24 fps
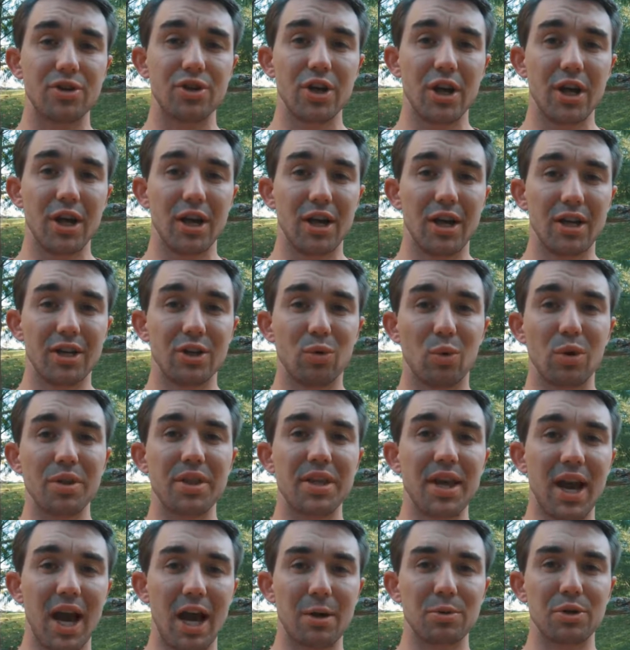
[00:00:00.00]
you'll want
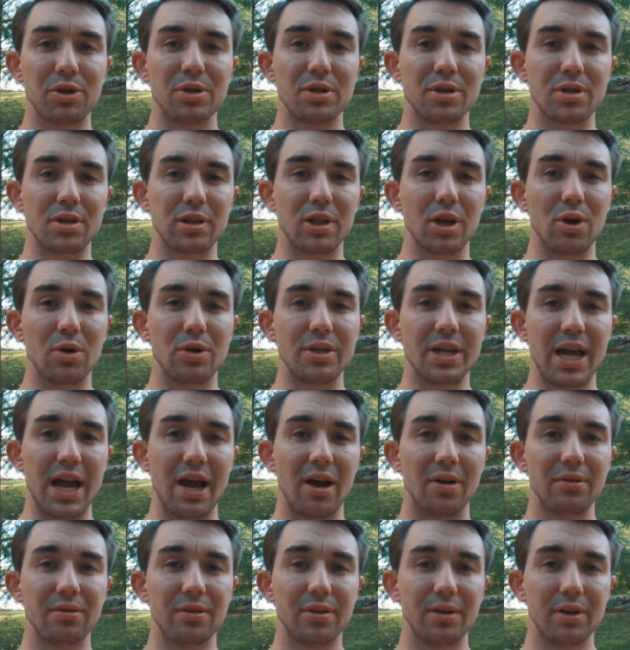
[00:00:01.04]
the option to slow it down,